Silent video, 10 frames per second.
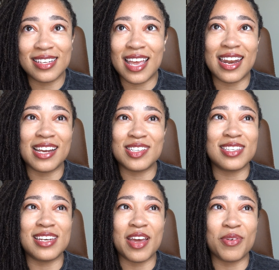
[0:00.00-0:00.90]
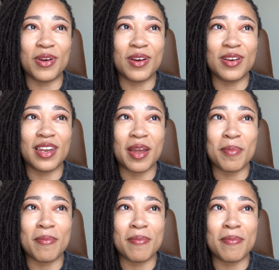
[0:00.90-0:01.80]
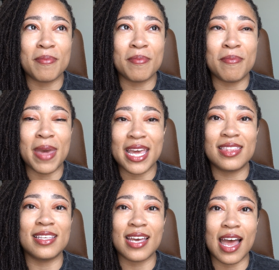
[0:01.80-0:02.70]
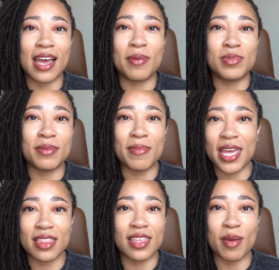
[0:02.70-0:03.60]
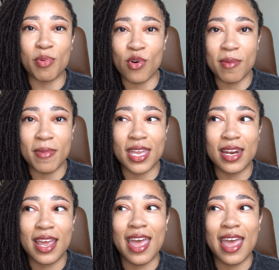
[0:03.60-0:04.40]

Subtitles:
And I just never like made the time to make the appointment.